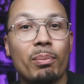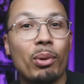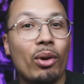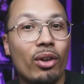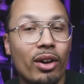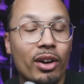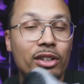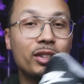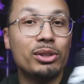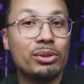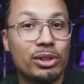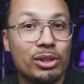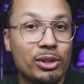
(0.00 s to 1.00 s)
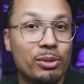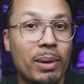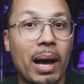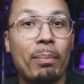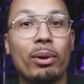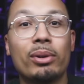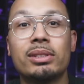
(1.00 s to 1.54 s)
the poll on YouTube,
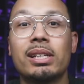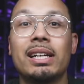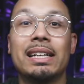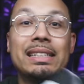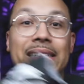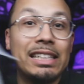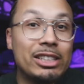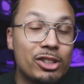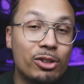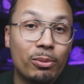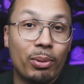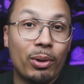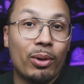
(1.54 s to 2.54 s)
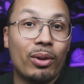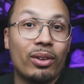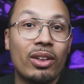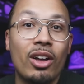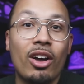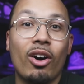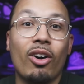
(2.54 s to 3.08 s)
I posted an additional
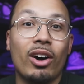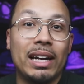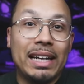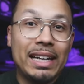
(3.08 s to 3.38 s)
poll on